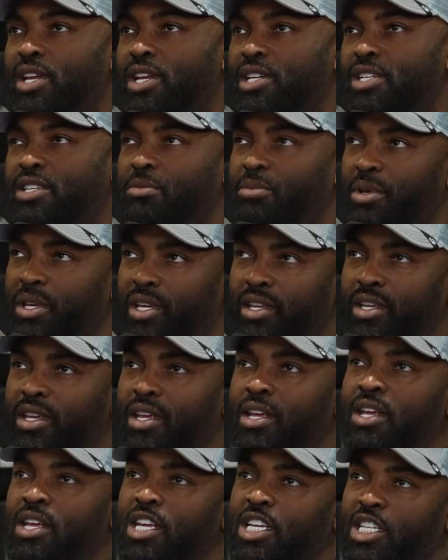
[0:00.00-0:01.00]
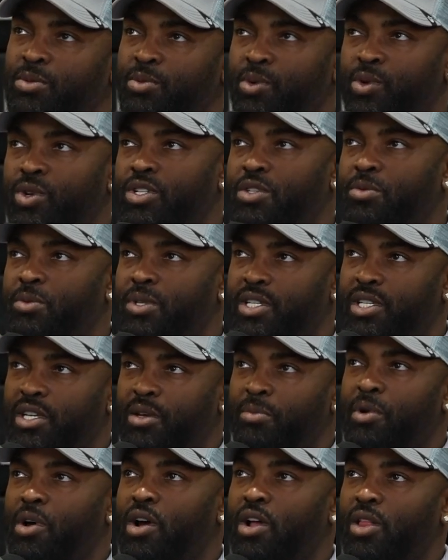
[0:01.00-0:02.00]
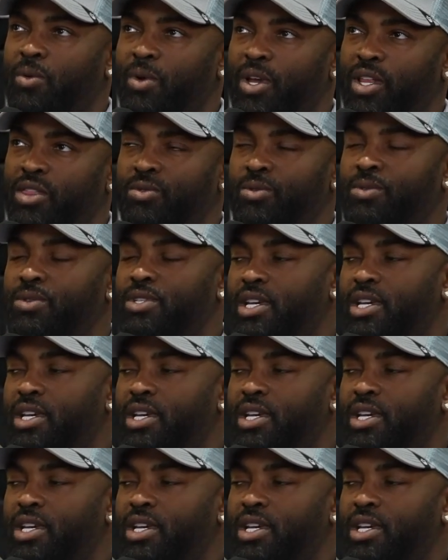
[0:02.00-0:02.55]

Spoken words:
It should be sportsmanship all the way through.